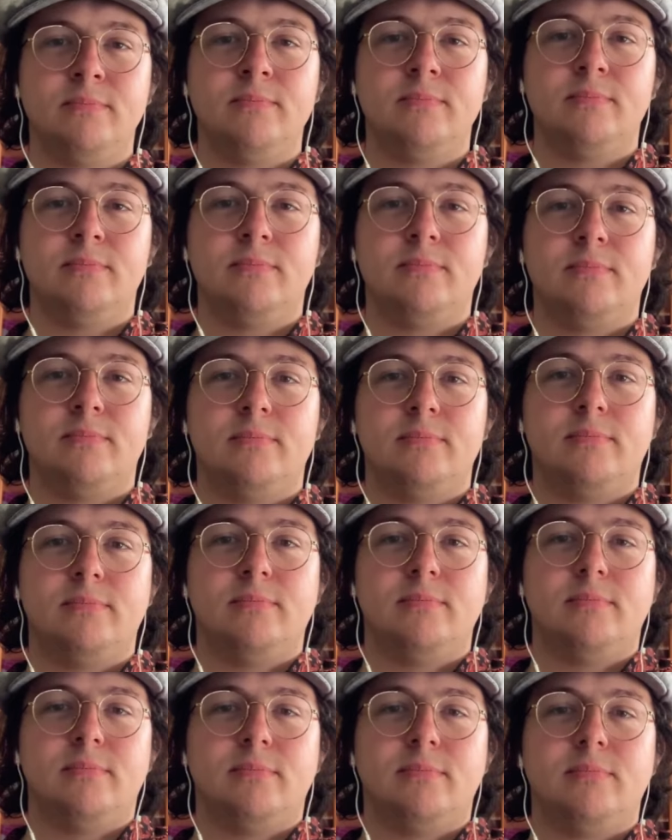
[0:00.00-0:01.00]

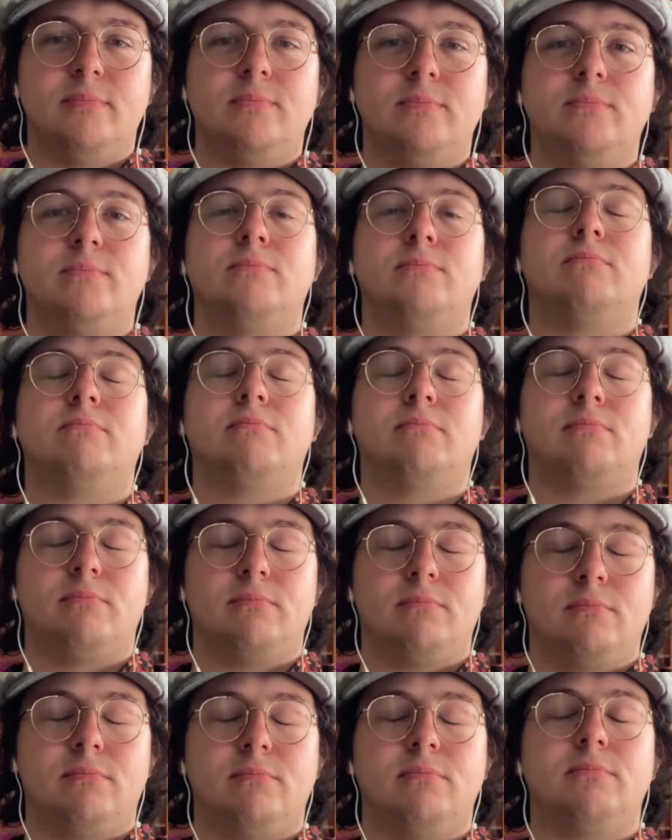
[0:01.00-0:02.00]

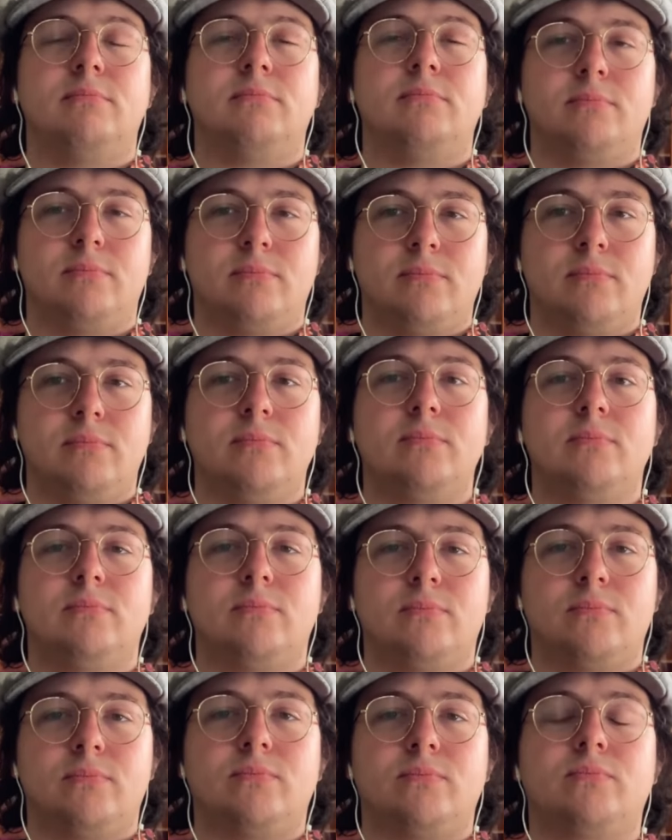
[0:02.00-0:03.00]

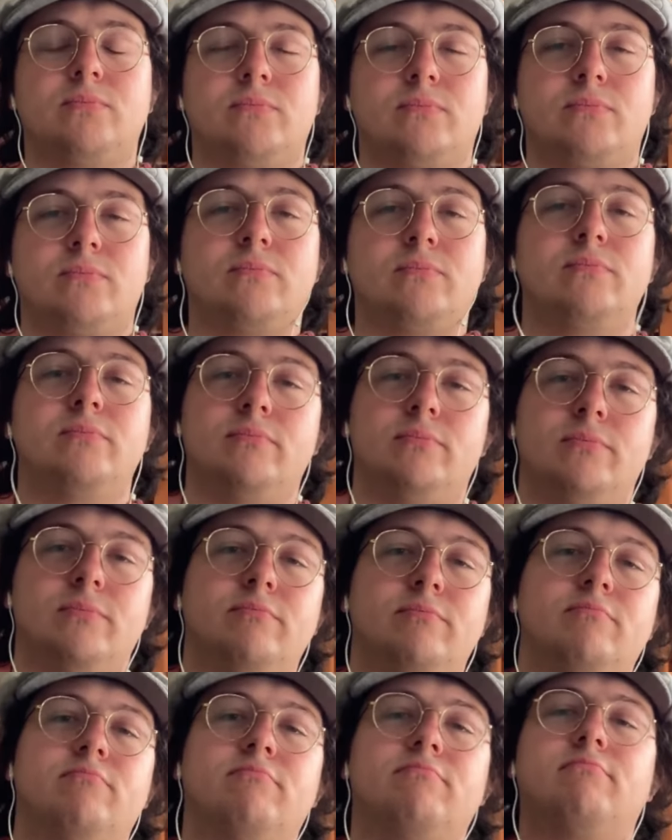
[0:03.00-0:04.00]

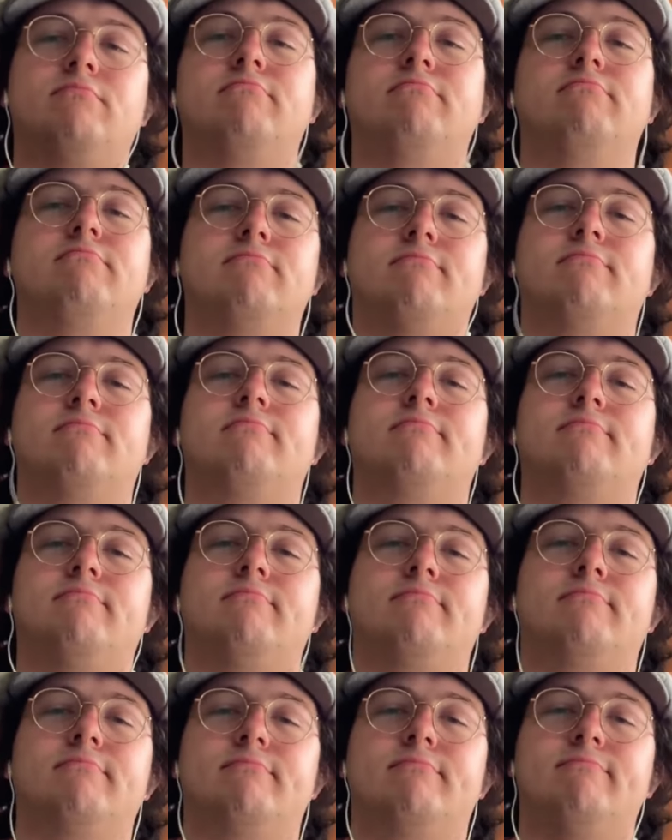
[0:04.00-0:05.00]

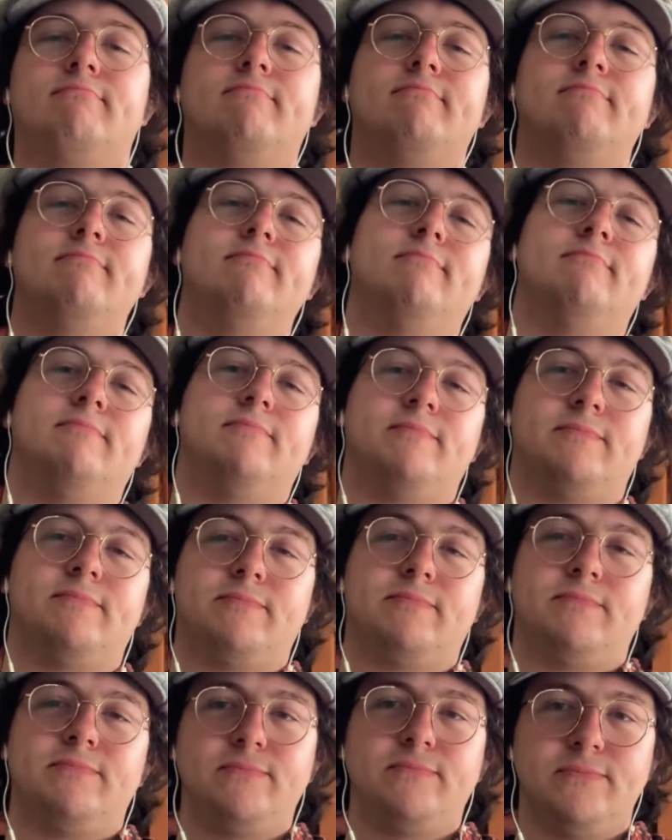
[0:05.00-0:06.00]

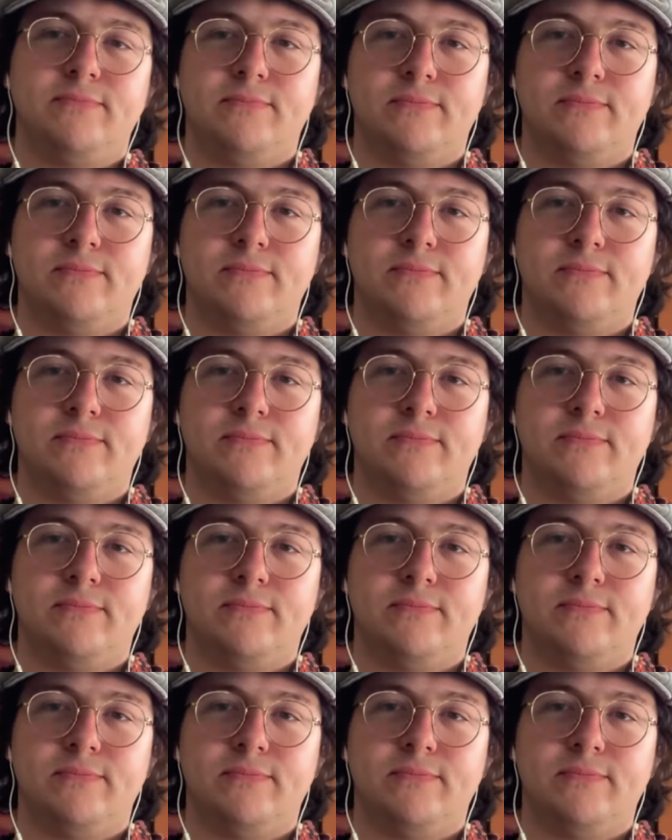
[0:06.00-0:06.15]
(silent)